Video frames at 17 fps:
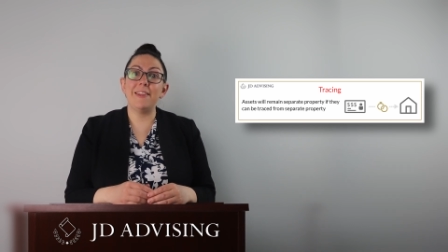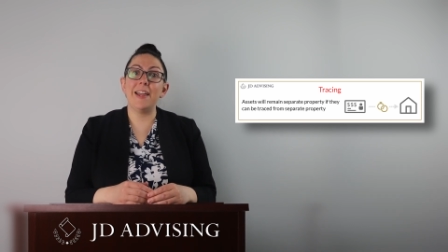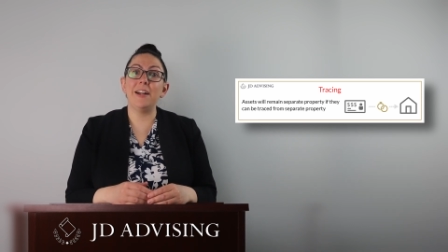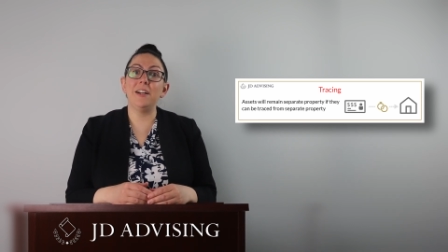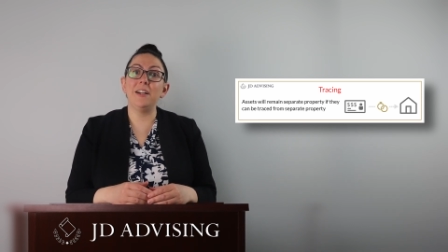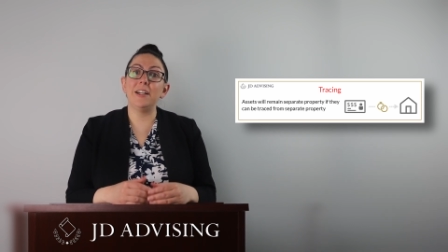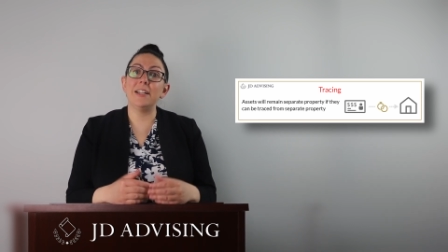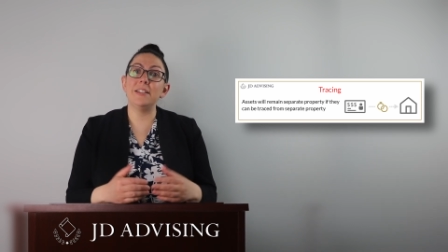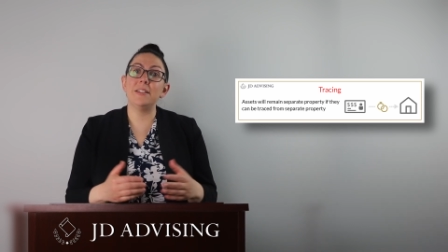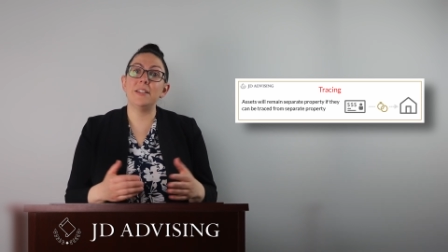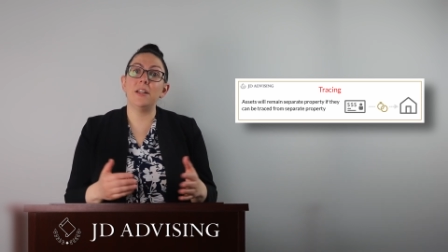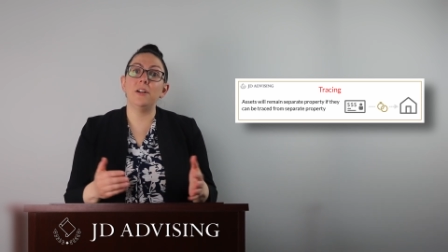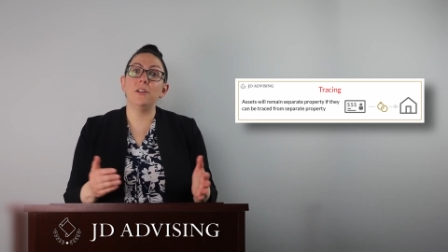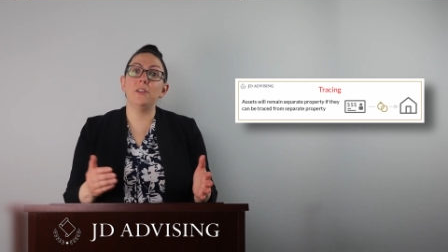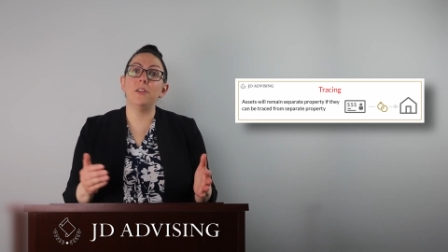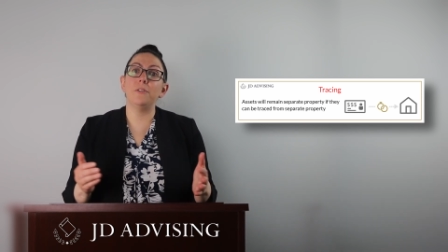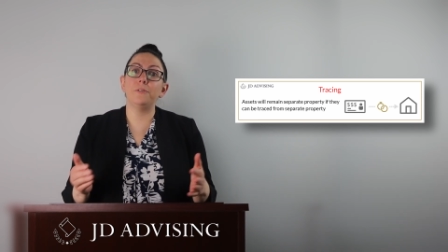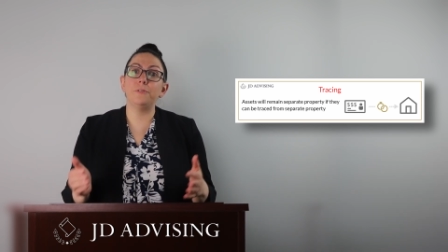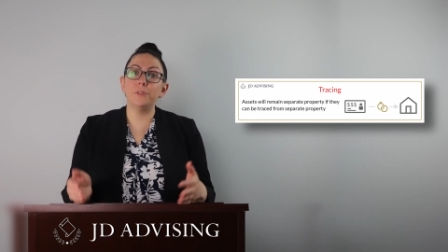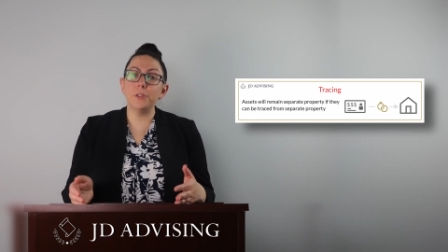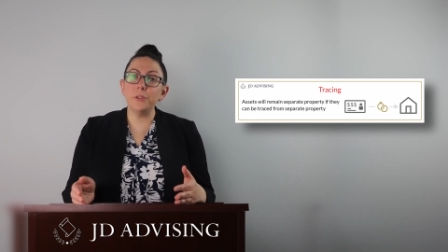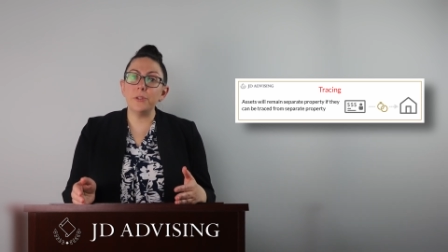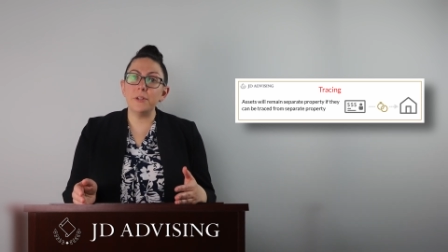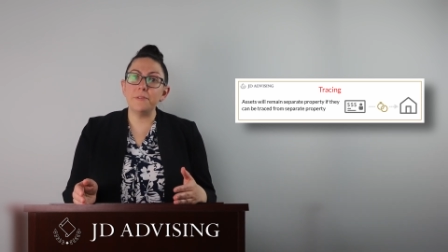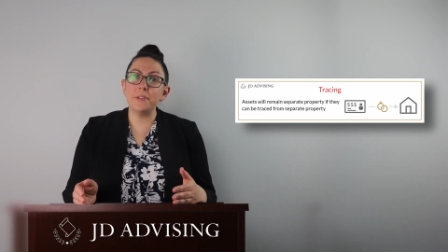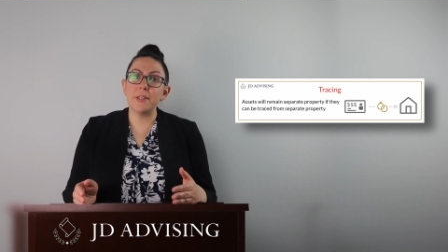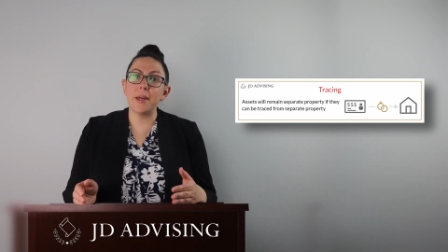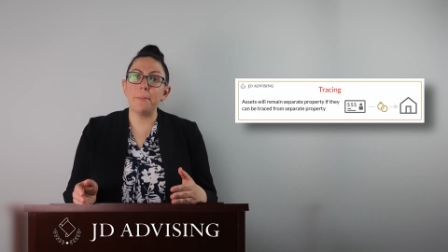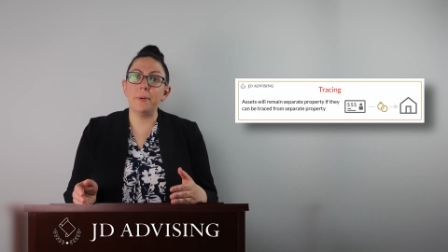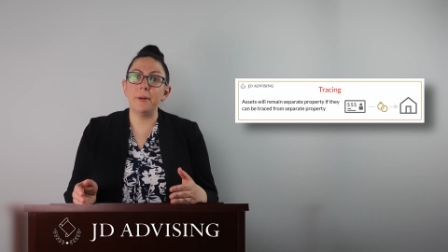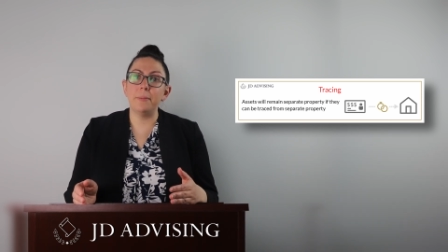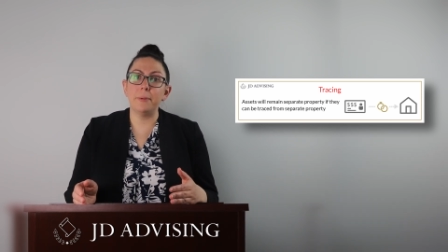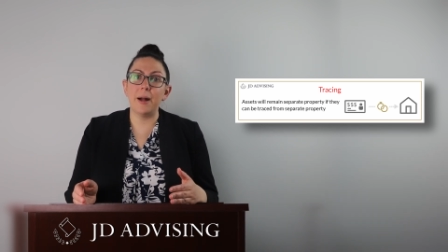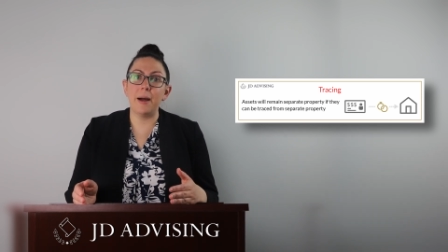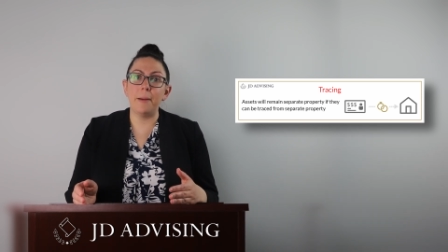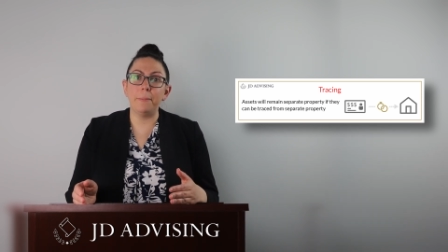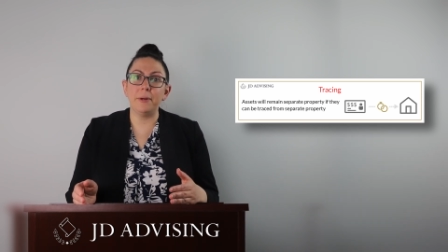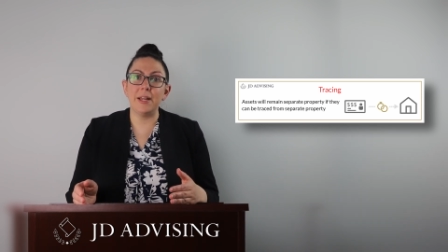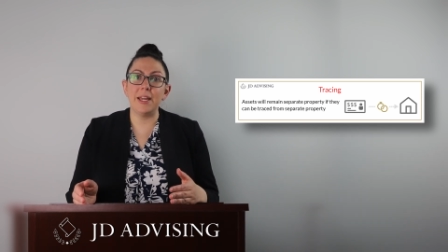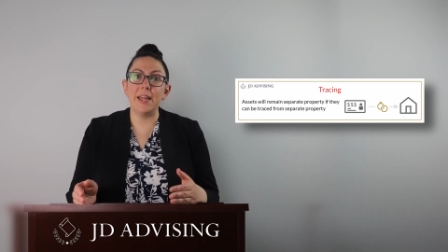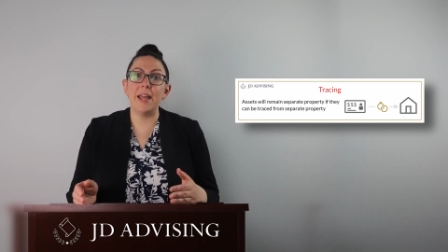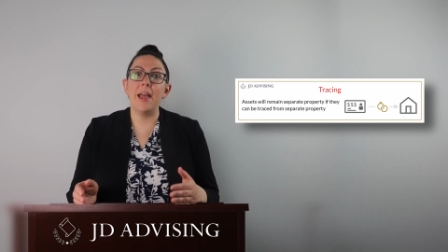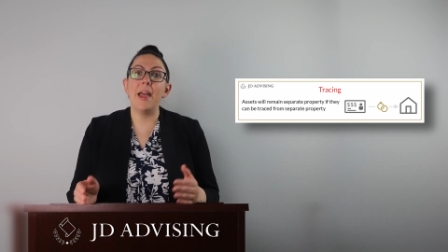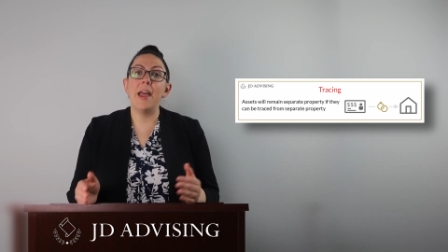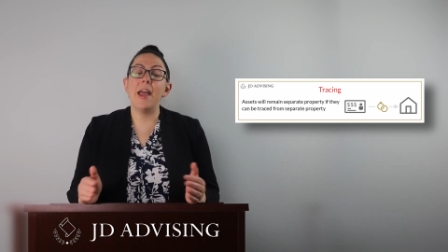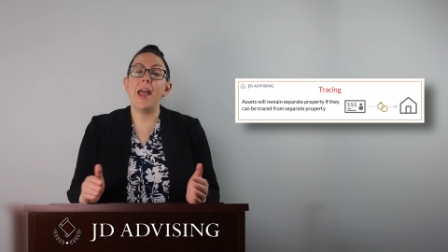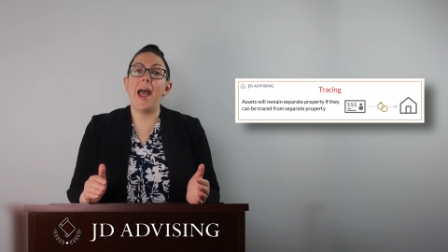they are considered the fruit of separate property,